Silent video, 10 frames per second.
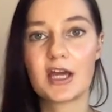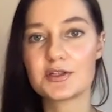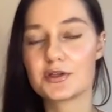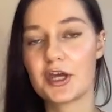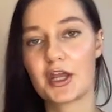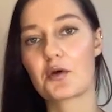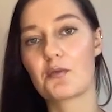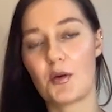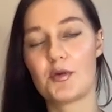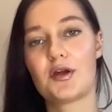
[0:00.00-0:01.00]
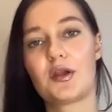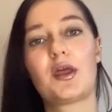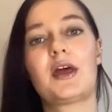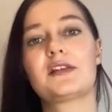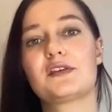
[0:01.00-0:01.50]
educating
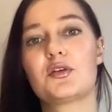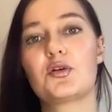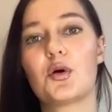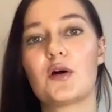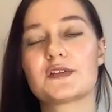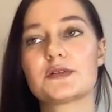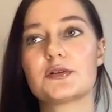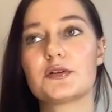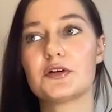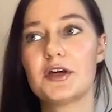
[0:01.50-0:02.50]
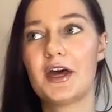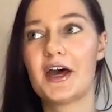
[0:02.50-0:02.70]
women and, you know, also